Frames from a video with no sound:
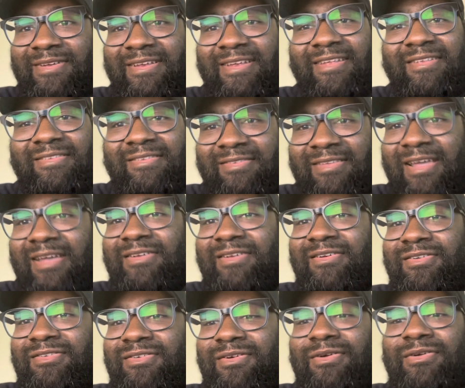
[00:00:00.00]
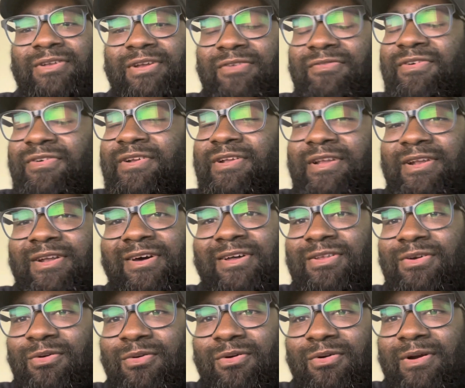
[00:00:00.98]
His standards are different than
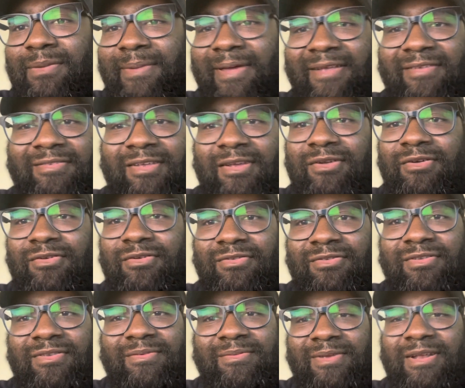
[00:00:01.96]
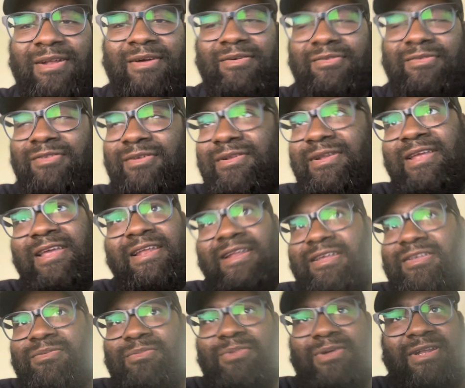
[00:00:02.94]
other quarterback standards, so it
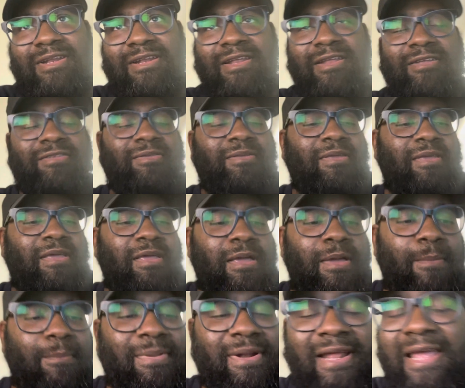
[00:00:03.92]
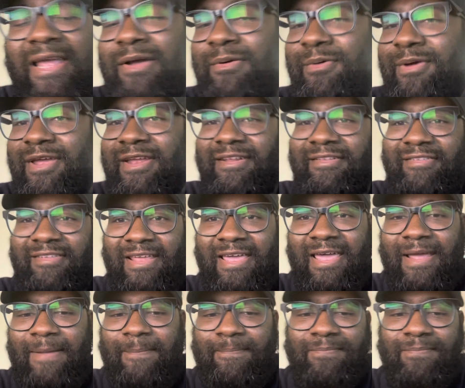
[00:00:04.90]
is what it is. But I ain't going to get into that.